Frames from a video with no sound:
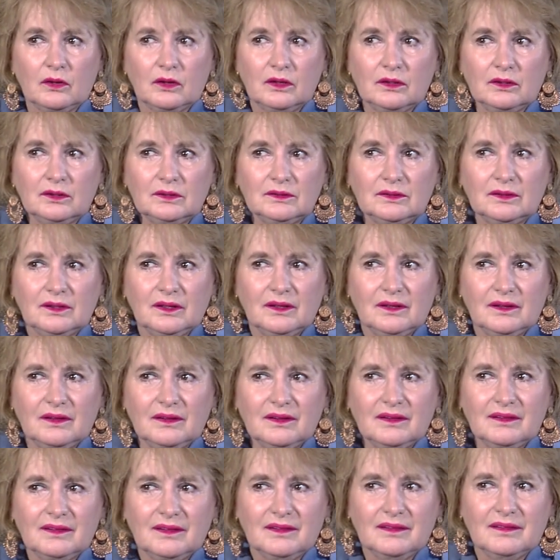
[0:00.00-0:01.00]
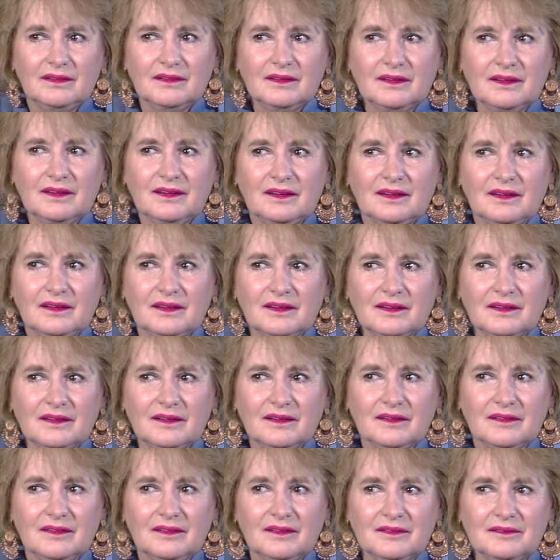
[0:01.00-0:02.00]
I did, because
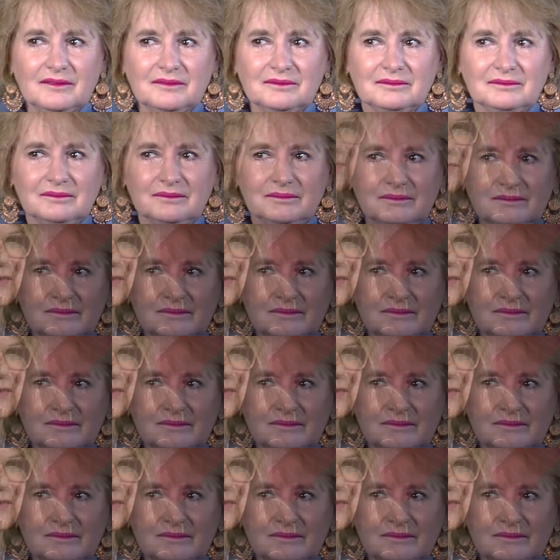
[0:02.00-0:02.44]
I'm